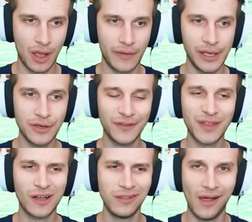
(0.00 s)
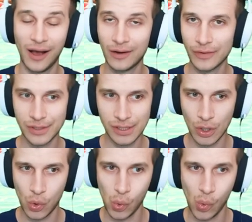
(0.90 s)
All right, you got the clock, which is
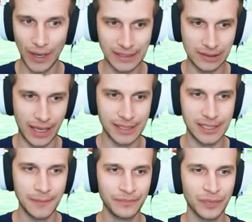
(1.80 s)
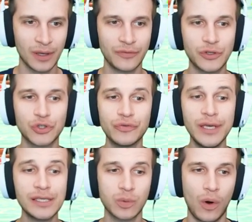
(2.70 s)
quite classy, the
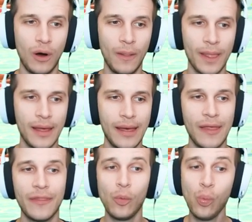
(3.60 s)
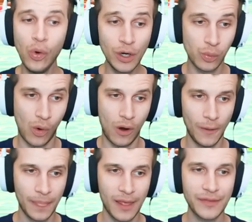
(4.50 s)
trees wall, the wood
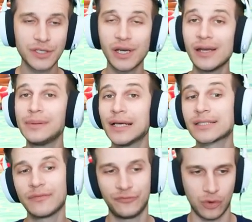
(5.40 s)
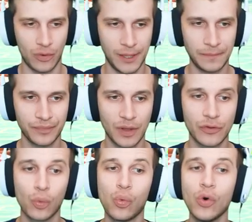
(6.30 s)
wall, the cherry blossom flooring,
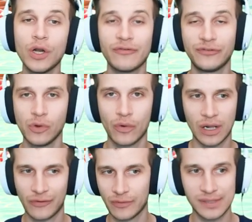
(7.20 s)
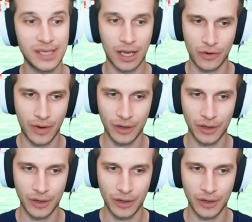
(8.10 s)
the wood flooring from Sakura